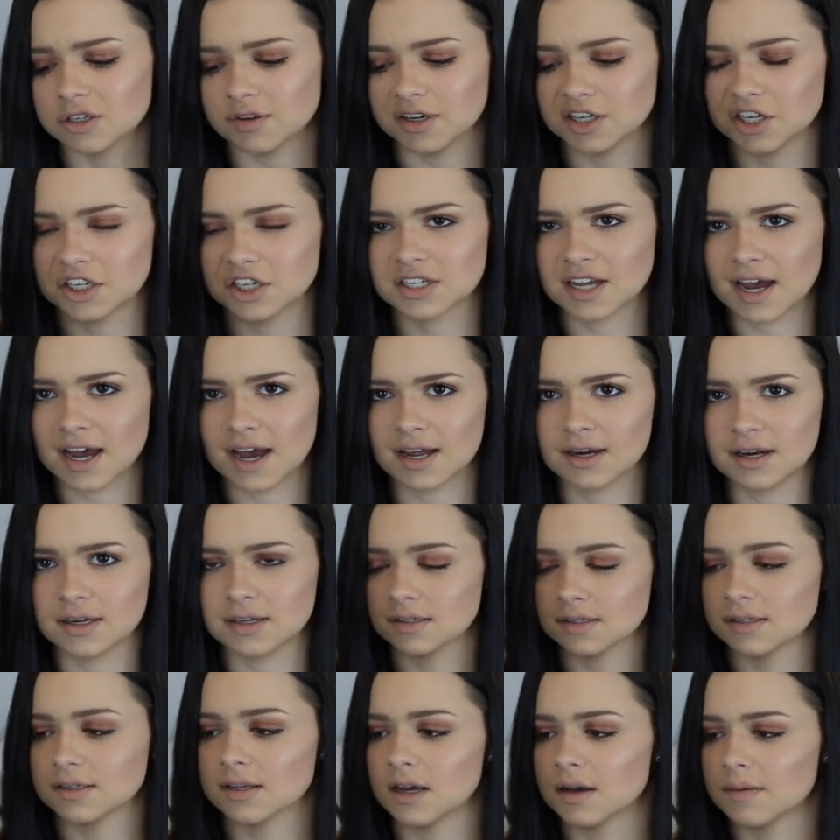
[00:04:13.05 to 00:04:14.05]
So I just got
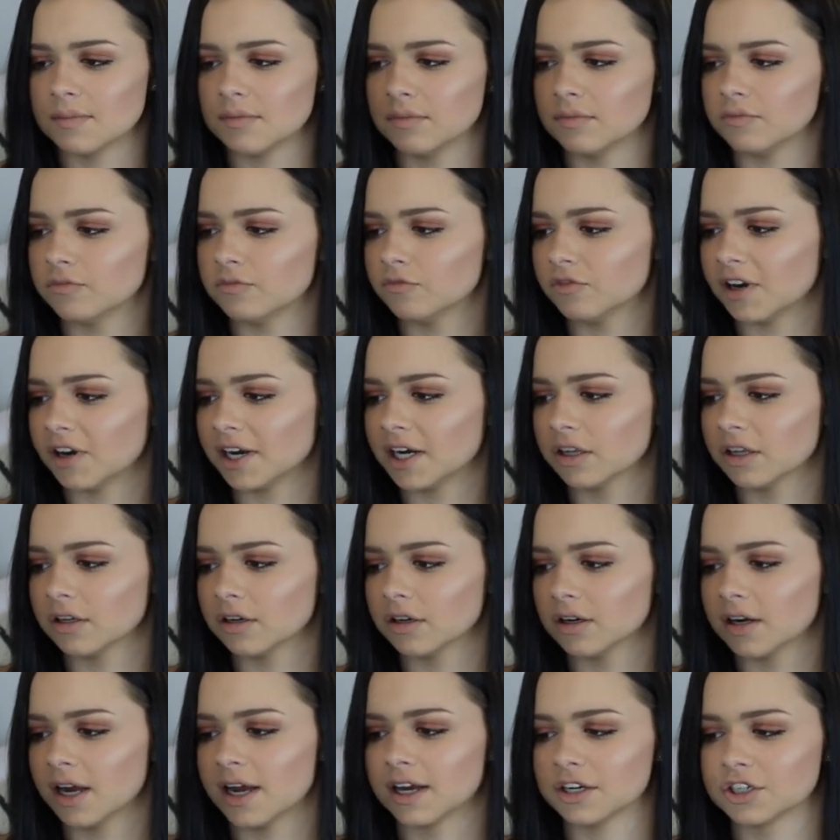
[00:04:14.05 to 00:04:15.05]
some
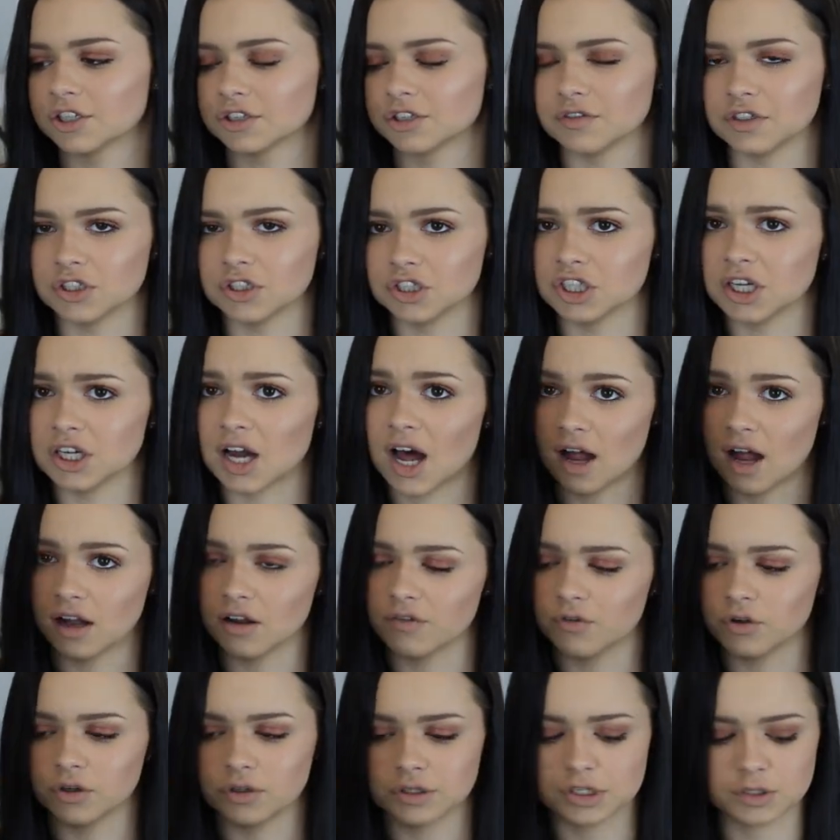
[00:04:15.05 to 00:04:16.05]
regular extra virgin
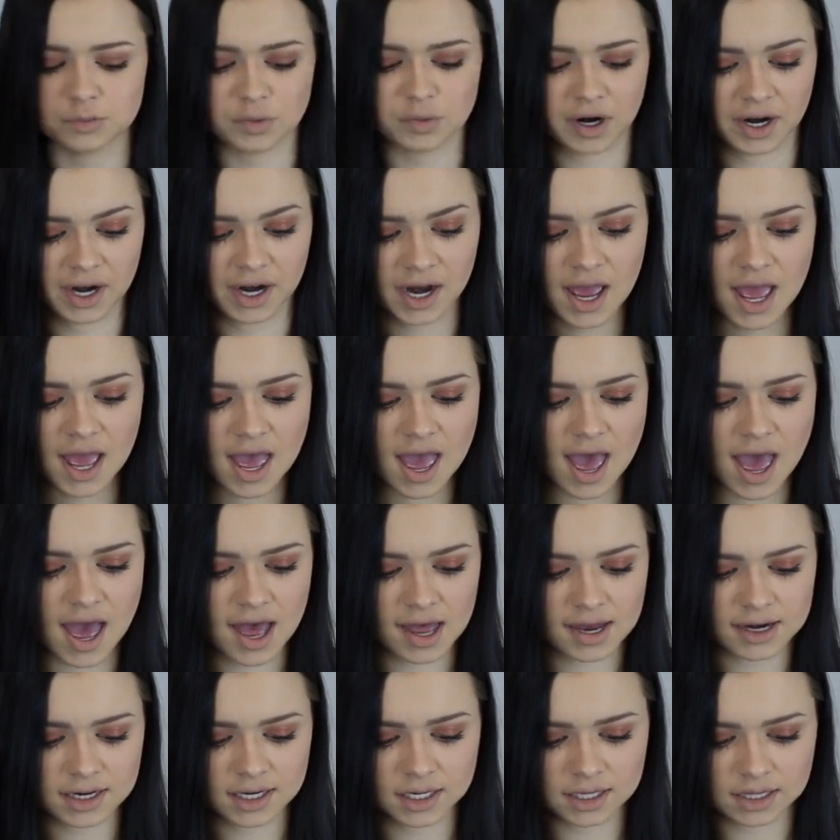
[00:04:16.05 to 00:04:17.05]
olive oil spray,
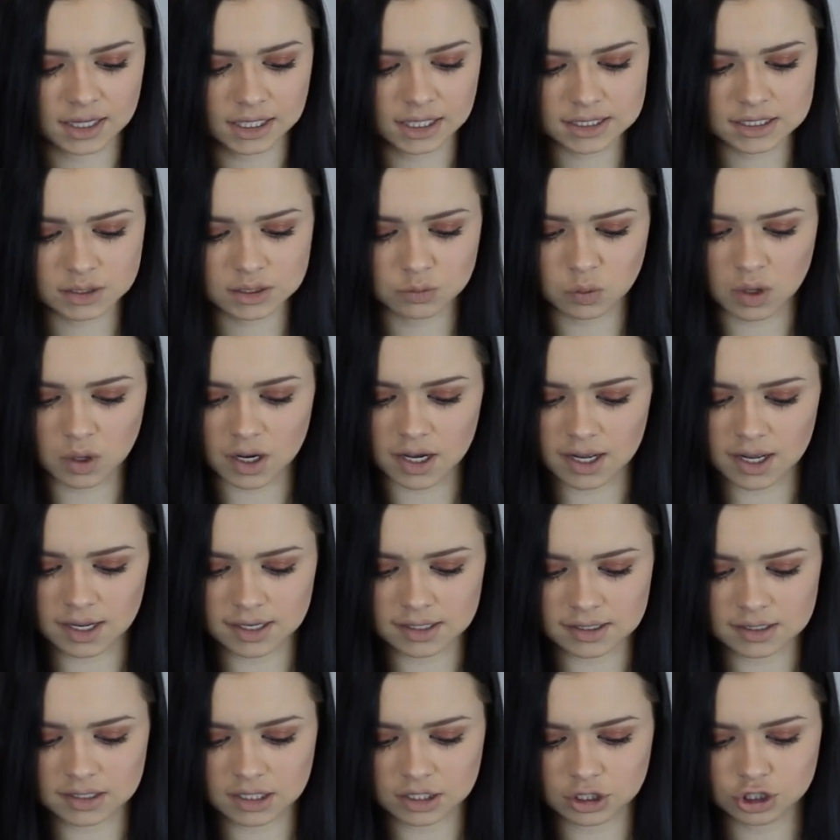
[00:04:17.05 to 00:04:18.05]
and this
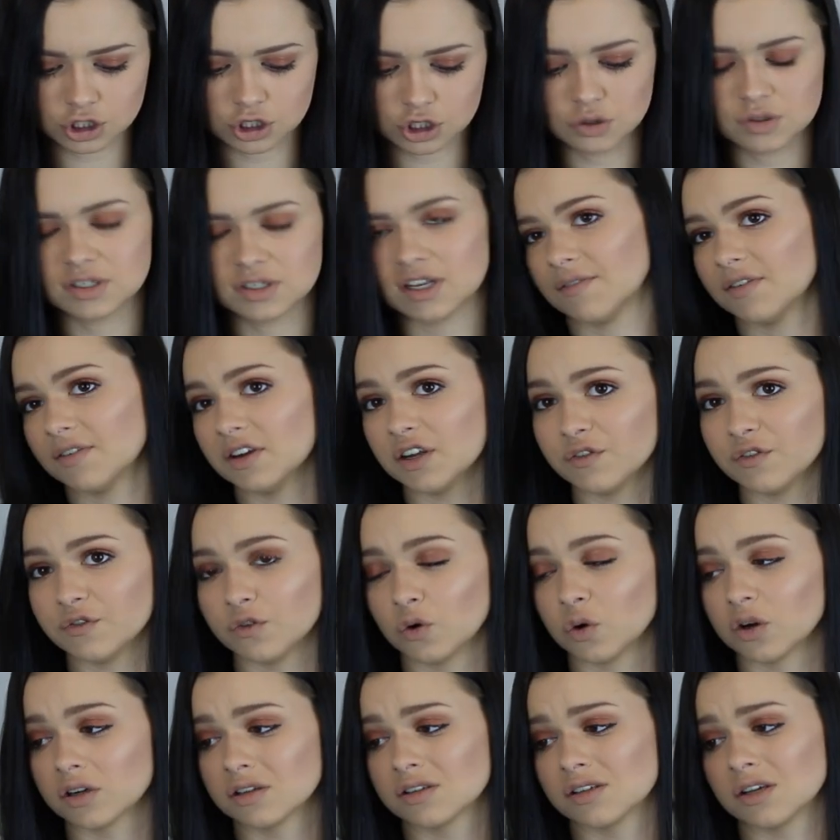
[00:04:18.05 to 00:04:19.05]
was two
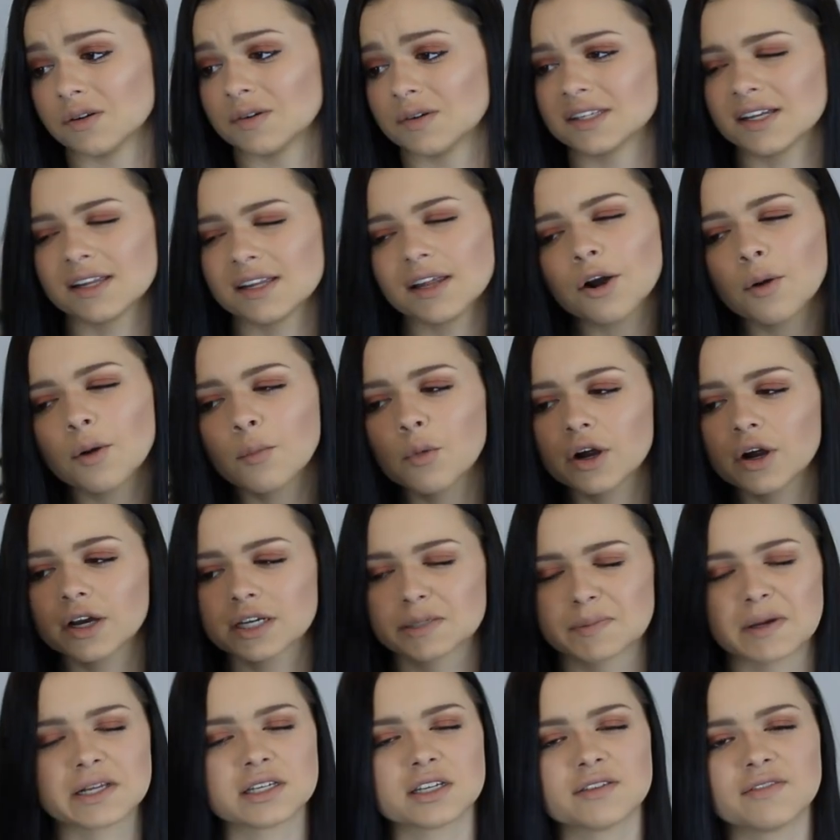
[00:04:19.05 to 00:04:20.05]
seventy-four. So it's a little more
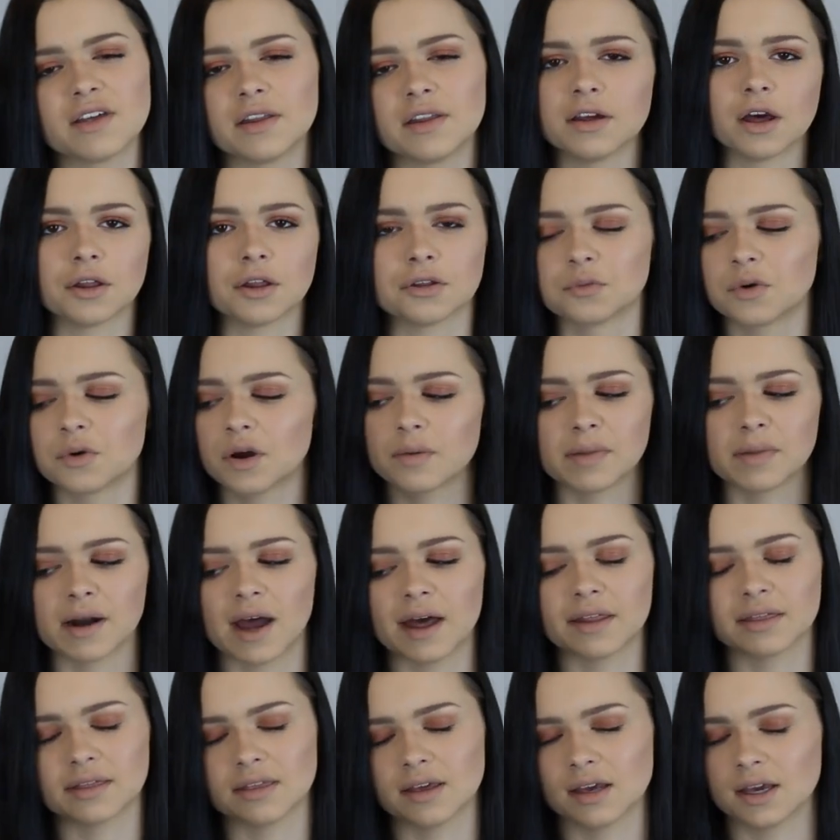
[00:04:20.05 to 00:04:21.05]
expensive than the other one, but
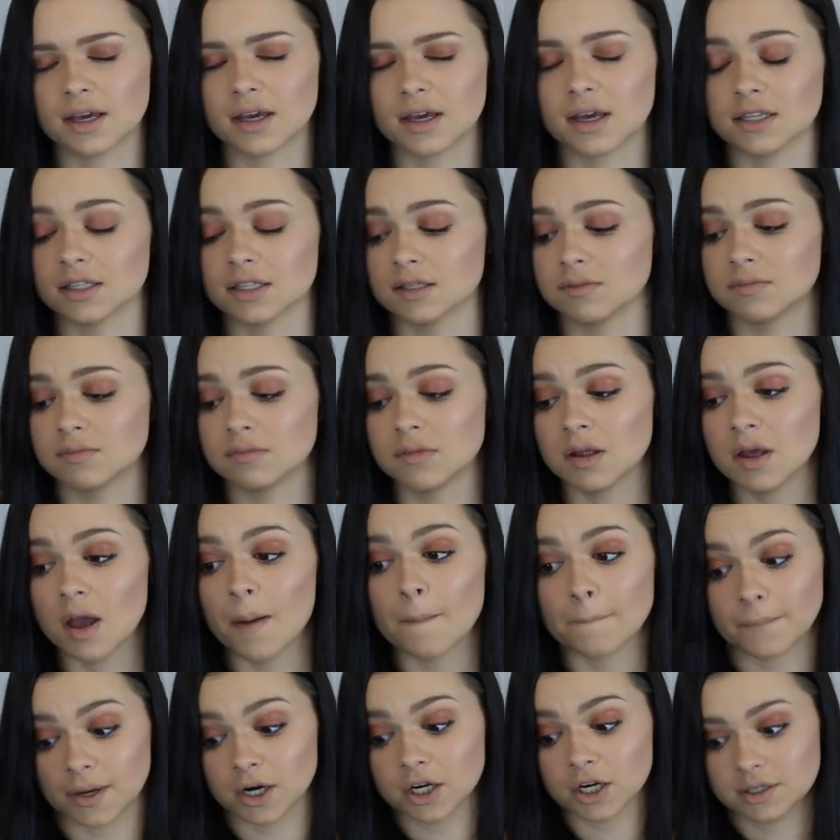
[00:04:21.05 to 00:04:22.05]
I think it,
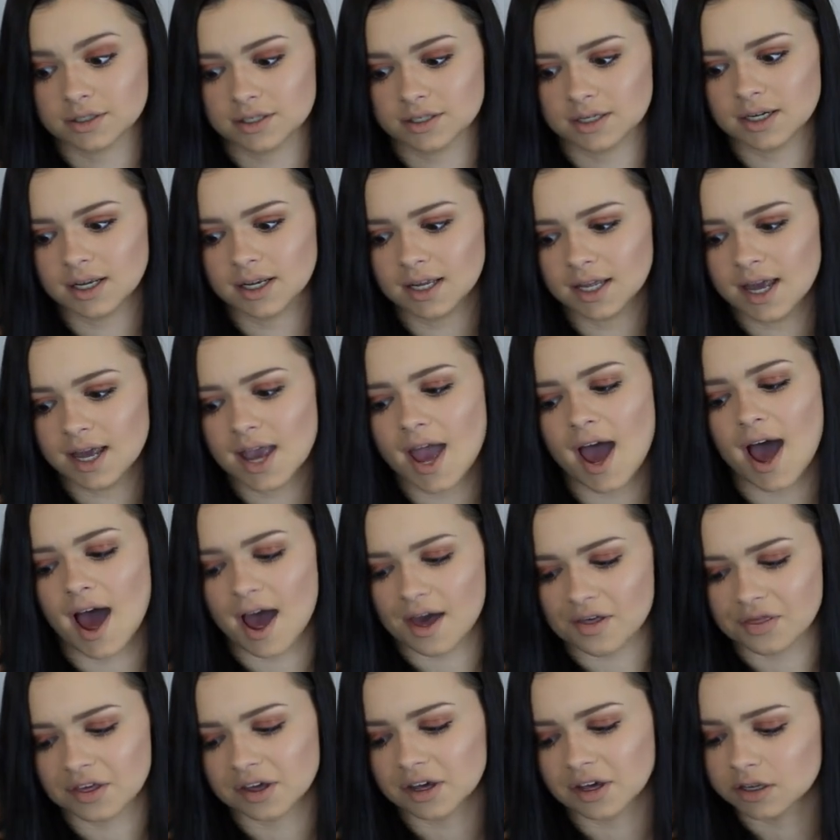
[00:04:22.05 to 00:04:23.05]
personally,
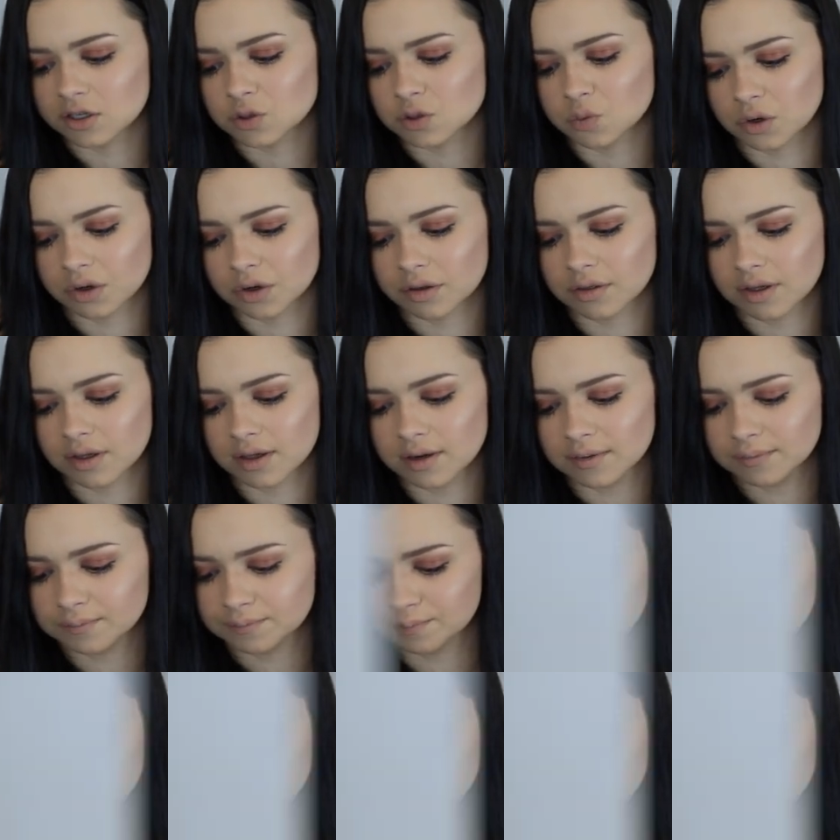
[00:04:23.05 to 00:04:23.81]
I think it's worth it.